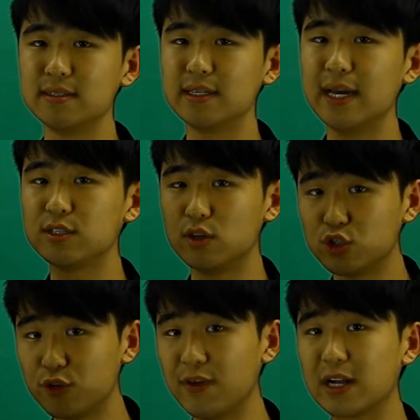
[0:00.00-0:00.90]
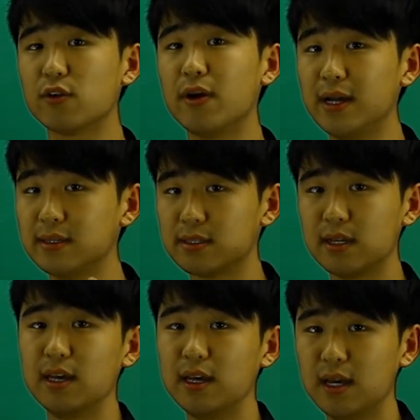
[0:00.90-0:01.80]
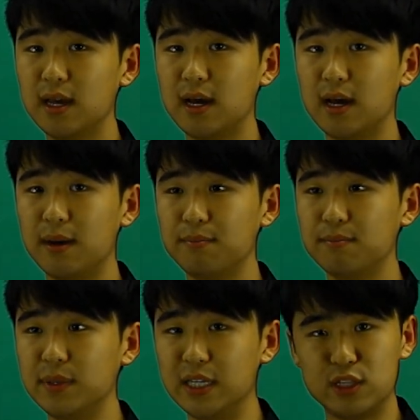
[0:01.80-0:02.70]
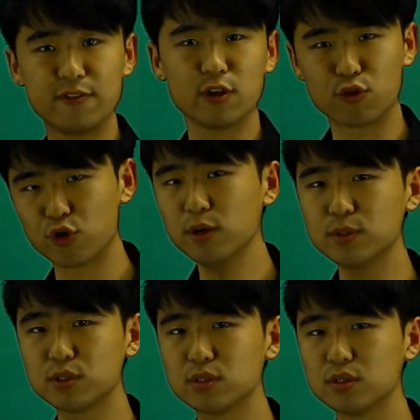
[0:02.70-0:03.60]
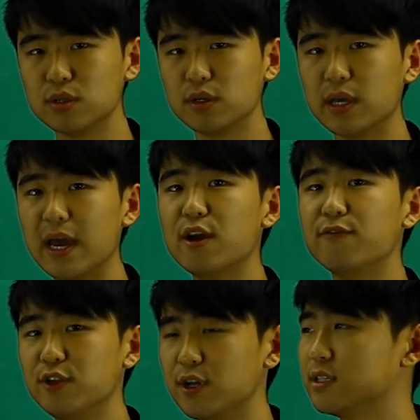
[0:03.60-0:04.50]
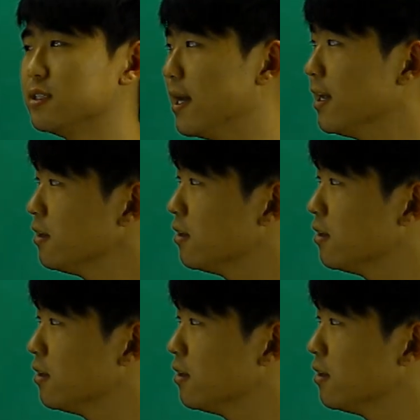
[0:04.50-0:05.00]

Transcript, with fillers: Okay, so I want you to factorize um, in different groups. Okay, hopefully you understand.